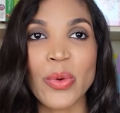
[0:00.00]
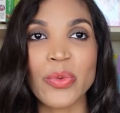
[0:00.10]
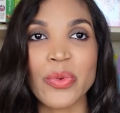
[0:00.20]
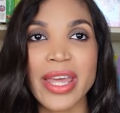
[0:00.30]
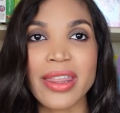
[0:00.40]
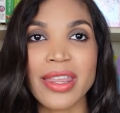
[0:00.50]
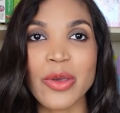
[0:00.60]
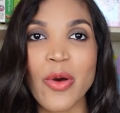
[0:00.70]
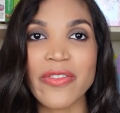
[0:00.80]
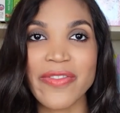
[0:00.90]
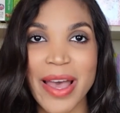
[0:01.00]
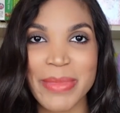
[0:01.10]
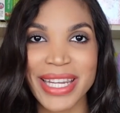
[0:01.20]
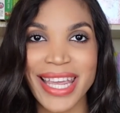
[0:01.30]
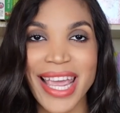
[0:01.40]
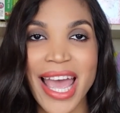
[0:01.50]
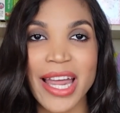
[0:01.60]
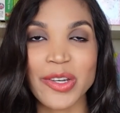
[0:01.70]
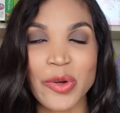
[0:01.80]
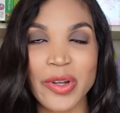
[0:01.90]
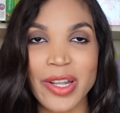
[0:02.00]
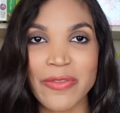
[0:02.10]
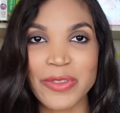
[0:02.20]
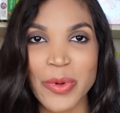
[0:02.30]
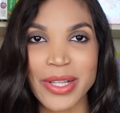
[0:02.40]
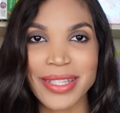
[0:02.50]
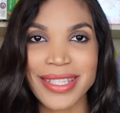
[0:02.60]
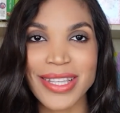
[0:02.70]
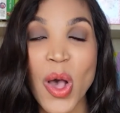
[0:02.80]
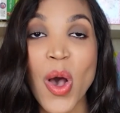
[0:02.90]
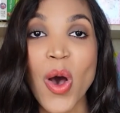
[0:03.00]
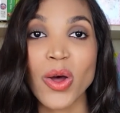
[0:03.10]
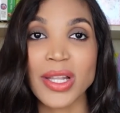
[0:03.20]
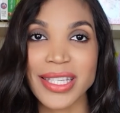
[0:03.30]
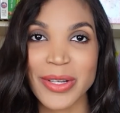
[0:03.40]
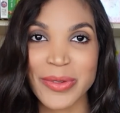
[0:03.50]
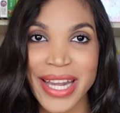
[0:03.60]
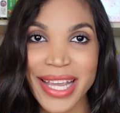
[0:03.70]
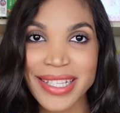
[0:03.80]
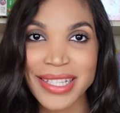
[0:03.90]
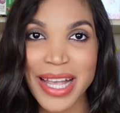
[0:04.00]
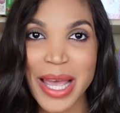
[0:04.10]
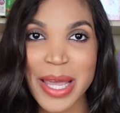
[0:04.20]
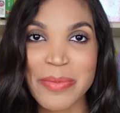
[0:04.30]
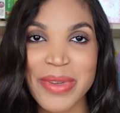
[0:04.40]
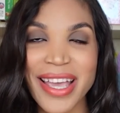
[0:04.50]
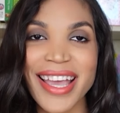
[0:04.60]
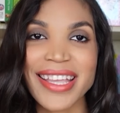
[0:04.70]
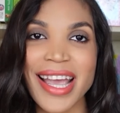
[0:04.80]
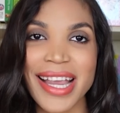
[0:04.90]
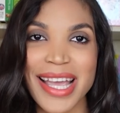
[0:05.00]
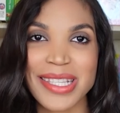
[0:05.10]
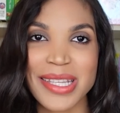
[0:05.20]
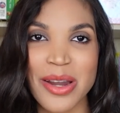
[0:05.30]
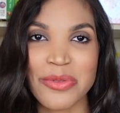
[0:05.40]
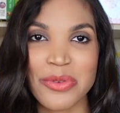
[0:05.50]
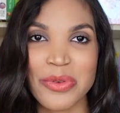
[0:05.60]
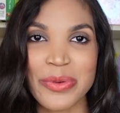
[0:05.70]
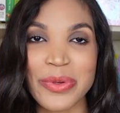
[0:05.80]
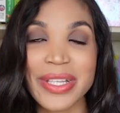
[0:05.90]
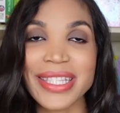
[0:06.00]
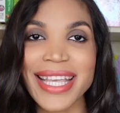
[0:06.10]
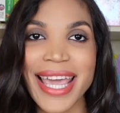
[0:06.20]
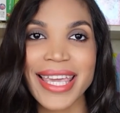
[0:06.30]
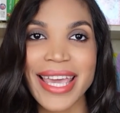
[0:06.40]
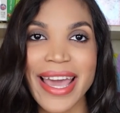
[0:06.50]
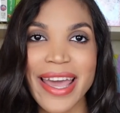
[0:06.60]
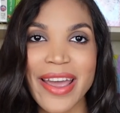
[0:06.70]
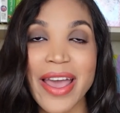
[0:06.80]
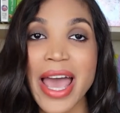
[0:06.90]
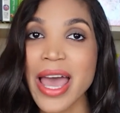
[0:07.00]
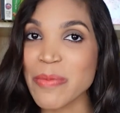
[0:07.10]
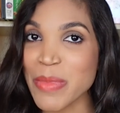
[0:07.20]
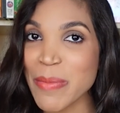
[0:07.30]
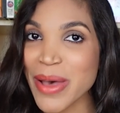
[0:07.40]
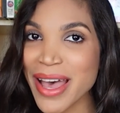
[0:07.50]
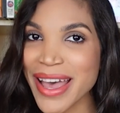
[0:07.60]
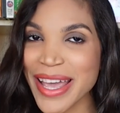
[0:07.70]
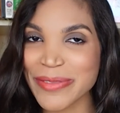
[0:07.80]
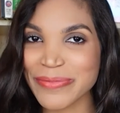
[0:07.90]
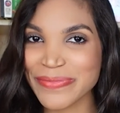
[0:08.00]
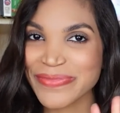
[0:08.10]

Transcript: with your family and your loved ones. Until next time, Nyagaziaruno. Take care and bye-bye.